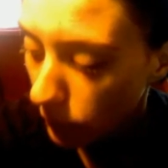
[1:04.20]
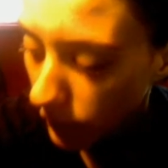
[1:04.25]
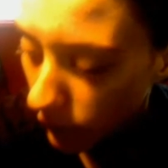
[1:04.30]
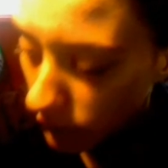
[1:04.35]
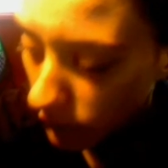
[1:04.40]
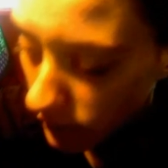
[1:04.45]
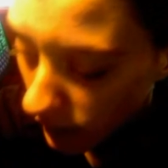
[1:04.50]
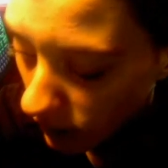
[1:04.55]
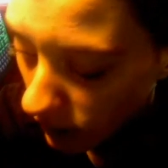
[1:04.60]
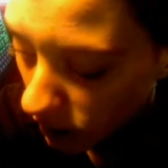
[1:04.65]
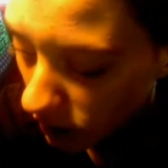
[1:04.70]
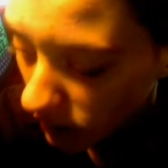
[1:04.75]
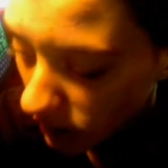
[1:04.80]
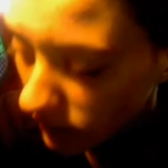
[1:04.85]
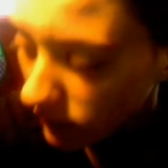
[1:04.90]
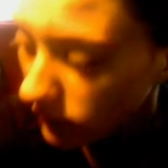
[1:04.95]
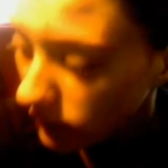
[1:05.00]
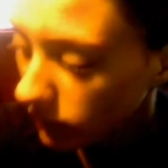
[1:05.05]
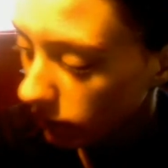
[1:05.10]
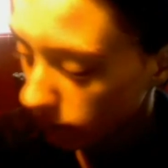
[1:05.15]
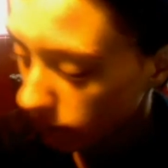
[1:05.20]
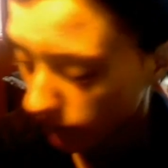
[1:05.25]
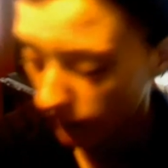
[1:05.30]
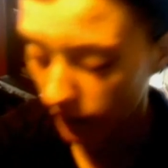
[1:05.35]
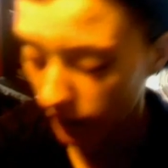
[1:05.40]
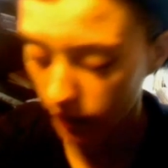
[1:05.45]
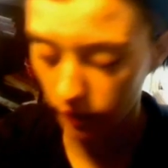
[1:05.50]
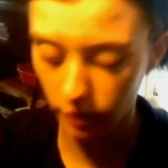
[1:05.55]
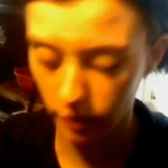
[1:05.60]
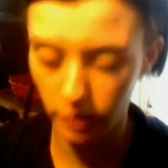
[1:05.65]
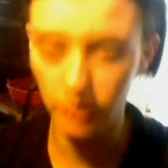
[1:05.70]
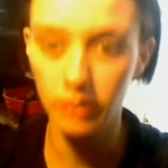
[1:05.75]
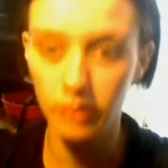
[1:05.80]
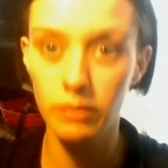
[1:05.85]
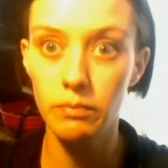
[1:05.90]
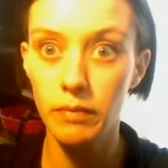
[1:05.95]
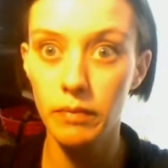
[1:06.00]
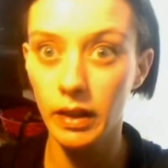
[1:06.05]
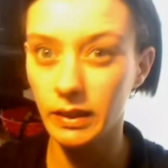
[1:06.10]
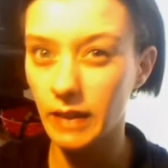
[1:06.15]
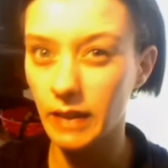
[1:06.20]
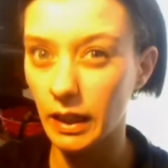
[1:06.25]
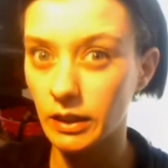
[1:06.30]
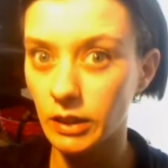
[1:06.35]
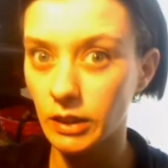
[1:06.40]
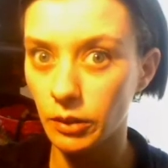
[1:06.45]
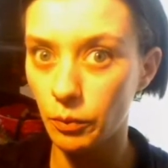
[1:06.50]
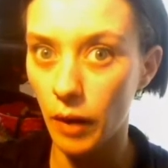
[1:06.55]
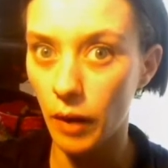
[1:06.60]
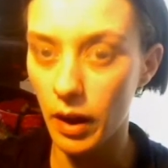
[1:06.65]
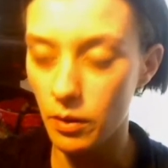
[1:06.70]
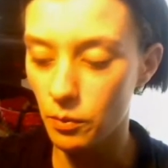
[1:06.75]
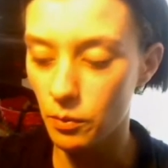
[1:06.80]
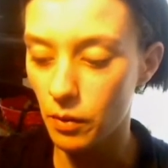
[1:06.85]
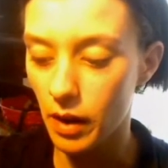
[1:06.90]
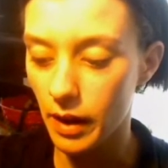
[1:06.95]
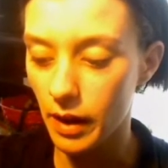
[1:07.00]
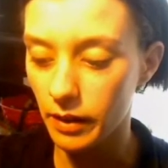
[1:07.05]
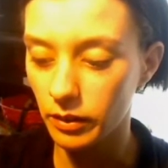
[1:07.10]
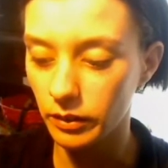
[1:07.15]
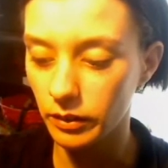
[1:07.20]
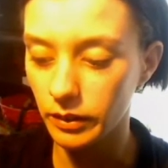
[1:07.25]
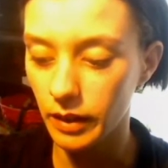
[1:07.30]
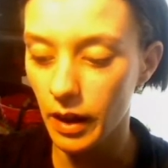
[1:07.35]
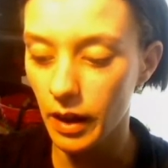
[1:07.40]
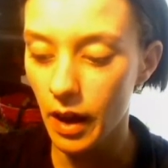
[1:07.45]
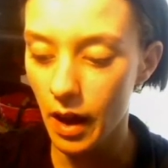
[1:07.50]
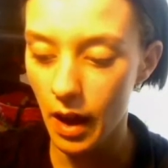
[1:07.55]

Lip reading: be using just a regular, it's actually Wet n Wild